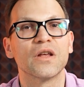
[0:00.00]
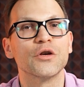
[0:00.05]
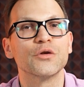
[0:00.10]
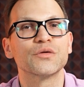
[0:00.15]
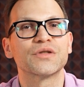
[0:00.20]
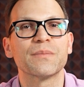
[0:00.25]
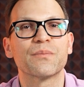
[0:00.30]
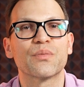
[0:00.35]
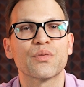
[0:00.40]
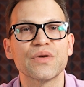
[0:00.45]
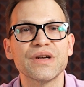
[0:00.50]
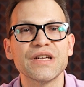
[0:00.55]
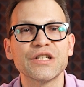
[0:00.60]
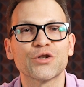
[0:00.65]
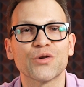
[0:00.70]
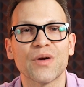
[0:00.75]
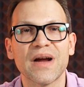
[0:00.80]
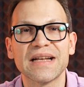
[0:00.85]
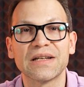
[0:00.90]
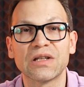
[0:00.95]
using
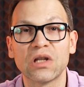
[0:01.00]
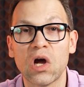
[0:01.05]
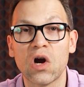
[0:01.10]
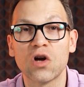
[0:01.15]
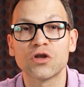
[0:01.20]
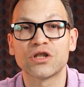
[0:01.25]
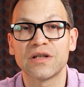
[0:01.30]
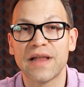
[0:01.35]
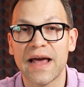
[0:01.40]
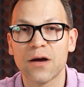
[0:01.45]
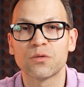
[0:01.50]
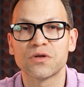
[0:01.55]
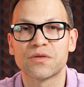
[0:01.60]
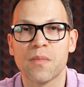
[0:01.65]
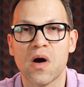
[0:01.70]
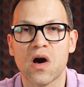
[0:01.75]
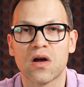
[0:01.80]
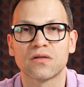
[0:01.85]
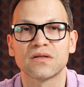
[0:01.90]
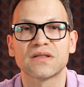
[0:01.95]
pre-trained large language
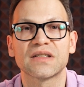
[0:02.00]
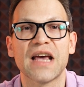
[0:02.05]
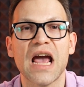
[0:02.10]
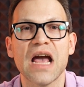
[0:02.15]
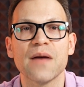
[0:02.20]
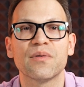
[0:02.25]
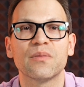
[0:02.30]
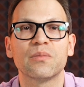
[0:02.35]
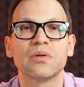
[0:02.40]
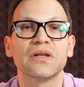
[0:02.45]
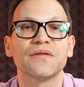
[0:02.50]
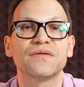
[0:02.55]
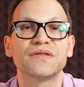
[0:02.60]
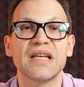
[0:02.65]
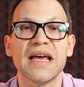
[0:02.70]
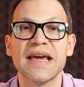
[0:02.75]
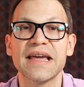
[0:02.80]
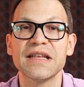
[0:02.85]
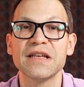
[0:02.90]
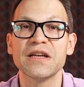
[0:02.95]
models capable of
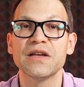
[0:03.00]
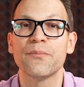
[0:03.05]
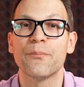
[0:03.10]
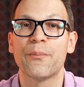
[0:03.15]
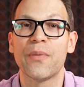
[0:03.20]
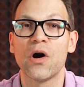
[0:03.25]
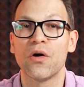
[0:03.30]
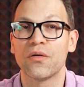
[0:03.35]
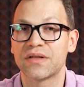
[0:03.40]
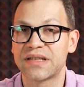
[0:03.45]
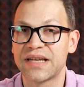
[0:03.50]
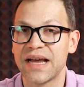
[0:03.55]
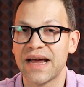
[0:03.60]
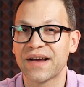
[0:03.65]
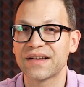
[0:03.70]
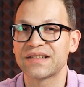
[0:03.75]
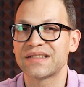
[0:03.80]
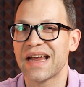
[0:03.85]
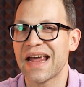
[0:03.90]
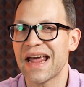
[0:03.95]
taking in both
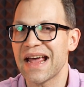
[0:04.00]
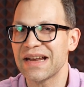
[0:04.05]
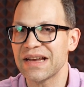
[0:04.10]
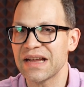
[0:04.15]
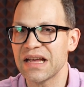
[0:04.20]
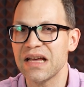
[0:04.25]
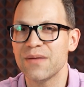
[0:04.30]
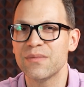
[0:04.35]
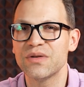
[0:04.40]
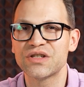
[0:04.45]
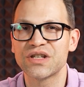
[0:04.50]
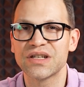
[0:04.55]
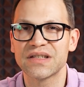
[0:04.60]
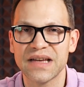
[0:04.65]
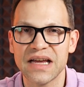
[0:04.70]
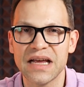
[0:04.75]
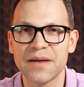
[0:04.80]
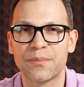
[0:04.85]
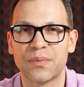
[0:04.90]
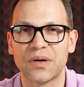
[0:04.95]
text and image as
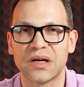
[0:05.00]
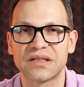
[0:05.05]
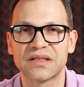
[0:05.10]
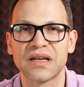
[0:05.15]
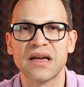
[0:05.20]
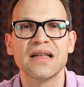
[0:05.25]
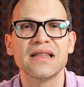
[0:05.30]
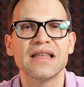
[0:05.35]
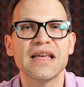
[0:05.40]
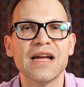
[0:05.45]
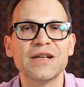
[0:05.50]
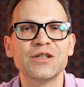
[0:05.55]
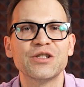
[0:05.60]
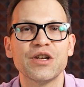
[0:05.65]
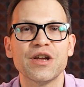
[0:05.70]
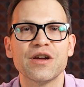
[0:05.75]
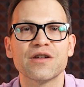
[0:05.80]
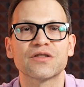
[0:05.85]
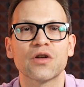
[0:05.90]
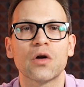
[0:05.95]
inputs. The
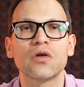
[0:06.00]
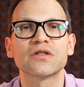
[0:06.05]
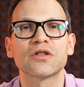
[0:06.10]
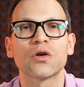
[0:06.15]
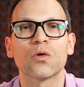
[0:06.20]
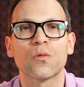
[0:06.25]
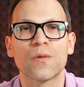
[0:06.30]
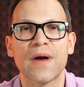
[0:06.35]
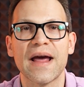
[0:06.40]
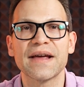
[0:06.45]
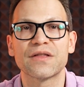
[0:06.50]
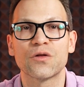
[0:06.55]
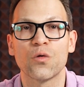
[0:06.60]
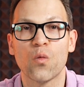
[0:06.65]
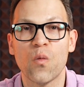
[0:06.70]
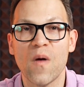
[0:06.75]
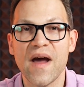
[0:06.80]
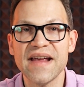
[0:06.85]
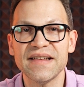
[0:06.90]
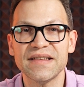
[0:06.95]
engineers also ranked the
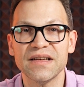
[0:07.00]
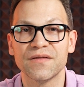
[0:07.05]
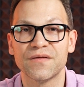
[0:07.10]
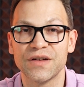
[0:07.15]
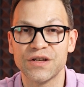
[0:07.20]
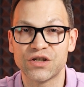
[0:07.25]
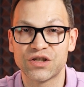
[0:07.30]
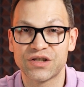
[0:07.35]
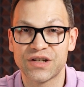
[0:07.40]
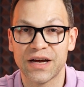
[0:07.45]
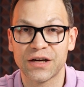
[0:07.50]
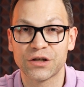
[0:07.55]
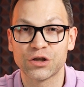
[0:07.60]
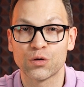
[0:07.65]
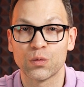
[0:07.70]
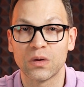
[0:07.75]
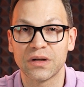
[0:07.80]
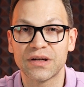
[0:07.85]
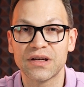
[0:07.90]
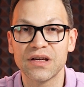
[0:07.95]
weight of each
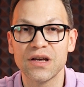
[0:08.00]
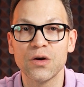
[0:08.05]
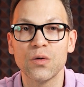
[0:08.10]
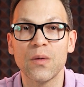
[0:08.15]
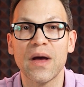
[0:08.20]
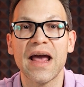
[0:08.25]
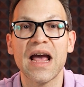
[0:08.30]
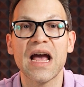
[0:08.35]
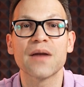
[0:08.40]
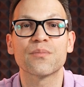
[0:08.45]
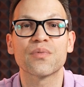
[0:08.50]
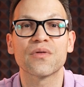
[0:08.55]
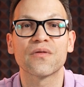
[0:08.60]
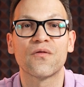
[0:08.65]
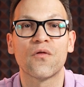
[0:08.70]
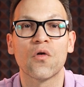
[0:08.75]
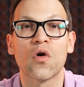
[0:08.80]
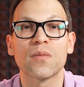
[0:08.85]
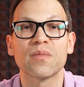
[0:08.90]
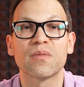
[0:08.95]
textual cue and
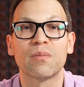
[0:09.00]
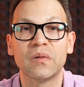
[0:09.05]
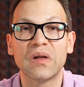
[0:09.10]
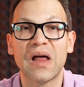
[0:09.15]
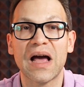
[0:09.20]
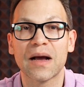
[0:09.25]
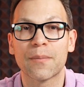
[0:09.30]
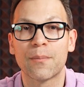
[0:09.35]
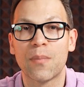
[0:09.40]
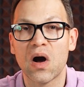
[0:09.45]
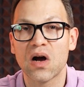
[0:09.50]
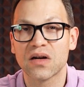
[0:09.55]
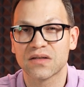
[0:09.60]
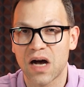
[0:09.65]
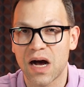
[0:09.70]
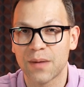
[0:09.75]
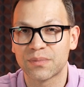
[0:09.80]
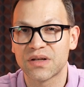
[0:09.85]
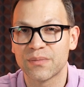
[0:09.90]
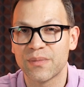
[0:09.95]
performed black box
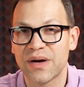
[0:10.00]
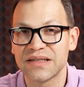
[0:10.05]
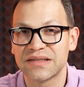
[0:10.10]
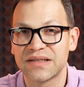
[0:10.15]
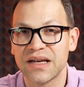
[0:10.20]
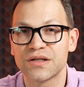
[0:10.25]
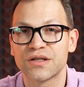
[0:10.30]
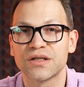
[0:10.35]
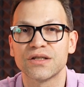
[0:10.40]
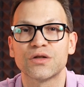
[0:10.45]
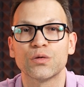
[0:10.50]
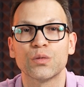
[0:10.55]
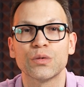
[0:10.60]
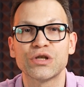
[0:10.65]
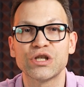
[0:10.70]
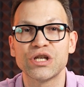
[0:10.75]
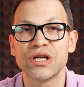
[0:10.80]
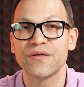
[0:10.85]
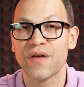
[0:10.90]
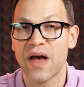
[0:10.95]
optimization to
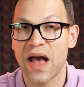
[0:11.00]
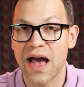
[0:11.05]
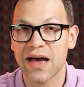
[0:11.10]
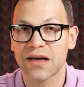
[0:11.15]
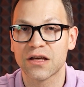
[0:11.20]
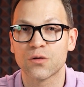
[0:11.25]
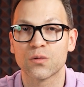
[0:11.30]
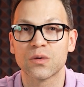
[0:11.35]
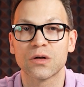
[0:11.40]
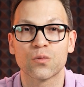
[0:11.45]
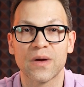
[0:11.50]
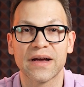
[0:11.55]
achieve accurate